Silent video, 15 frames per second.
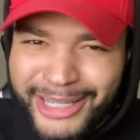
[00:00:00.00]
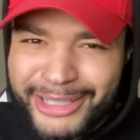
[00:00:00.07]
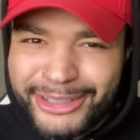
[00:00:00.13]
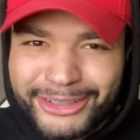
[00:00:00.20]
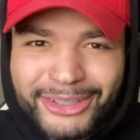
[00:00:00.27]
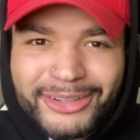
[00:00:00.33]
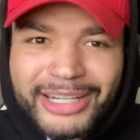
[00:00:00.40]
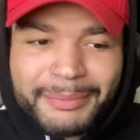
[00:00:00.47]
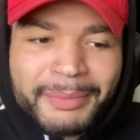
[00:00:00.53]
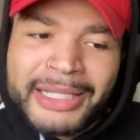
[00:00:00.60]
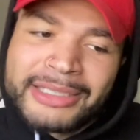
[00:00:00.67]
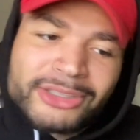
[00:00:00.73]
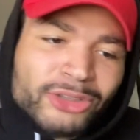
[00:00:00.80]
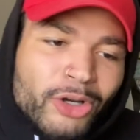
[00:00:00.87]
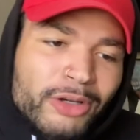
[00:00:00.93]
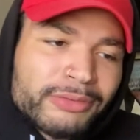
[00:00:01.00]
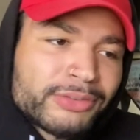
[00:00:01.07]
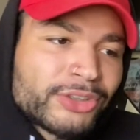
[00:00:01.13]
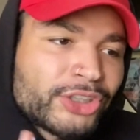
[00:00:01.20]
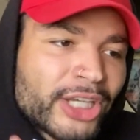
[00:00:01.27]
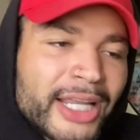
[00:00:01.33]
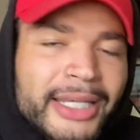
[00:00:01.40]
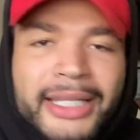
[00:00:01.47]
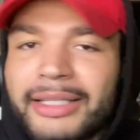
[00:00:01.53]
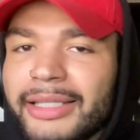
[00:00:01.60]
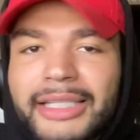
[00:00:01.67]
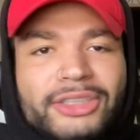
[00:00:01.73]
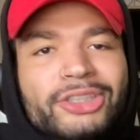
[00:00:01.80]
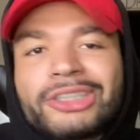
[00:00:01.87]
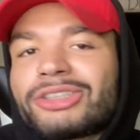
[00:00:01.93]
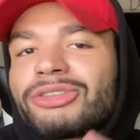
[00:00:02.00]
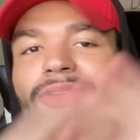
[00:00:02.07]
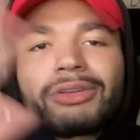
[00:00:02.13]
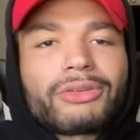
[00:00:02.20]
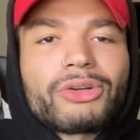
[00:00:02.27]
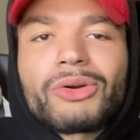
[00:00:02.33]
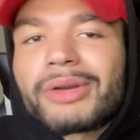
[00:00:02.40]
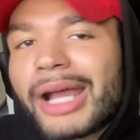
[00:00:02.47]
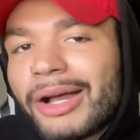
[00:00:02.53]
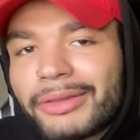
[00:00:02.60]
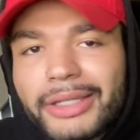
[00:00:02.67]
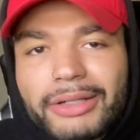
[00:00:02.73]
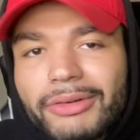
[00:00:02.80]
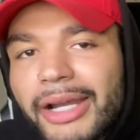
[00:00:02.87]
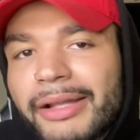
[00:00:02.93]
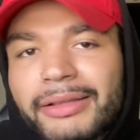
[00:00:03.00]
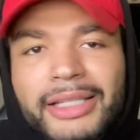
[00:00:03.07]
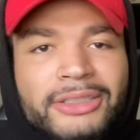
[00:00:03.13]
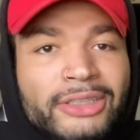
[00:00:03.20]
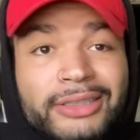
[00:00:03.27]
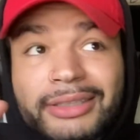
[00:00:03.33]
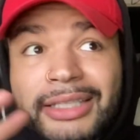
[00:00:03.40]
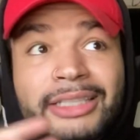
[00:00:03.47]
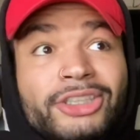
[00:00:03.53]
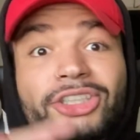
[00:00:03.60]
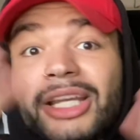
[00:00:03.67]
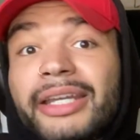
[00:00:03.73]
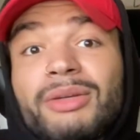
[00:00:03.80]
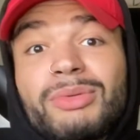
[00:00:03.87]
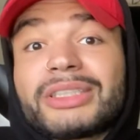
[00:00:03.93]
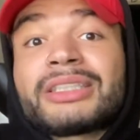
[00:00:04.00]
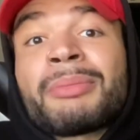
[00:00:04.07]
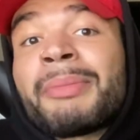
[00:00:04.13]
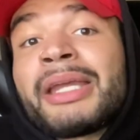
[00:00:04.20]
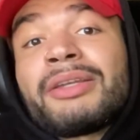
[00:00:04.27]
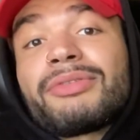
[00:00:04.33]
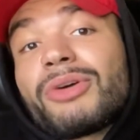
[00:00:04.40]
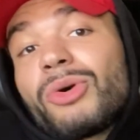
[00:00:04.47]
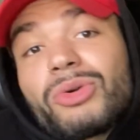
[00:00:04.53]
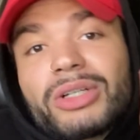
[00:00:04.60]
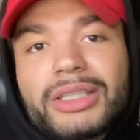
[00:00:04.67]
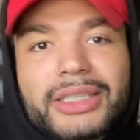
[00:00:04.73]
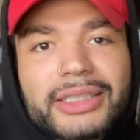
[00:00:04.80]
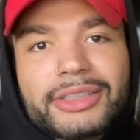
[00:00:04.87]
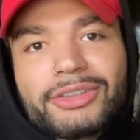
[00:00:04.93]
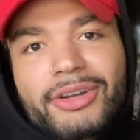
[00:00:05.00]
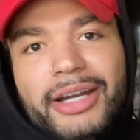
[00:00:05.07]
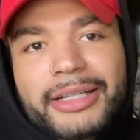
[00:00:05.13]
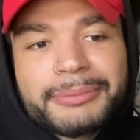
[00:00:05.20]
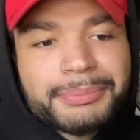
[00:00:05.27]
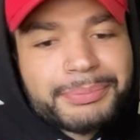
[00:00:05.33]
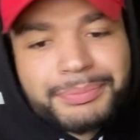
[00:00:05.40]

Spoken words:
You know what I mean? So if Jenny, let's just throw it out there, right? Let's just say Jenny was the main vocalist, right?